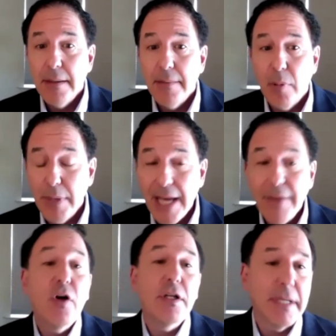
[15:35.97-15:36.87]
But we
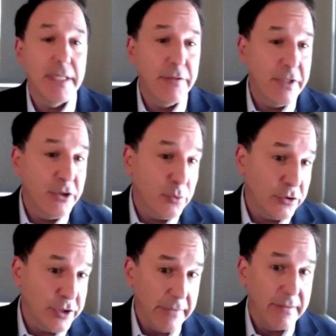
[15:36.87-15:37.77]
haven't talked about
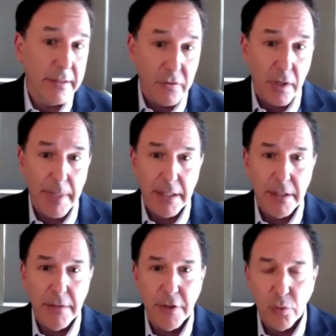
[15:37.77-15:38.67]
individuals yet. So let's talk about
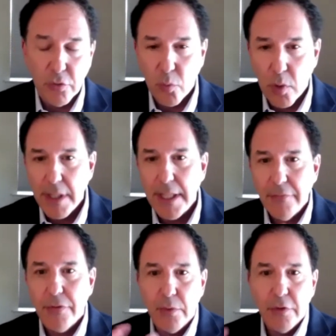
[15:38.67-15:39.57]
individuals. What
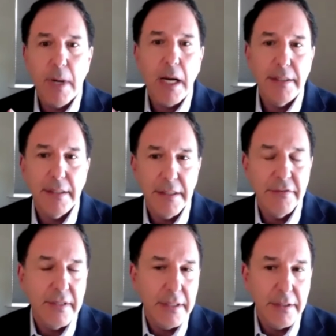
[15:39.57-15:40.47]
if the respondent
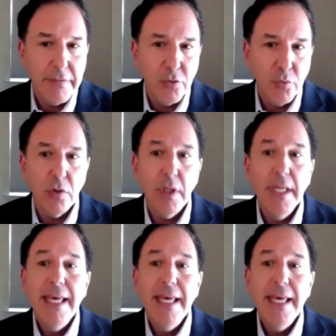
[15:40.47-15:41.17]
is an individual?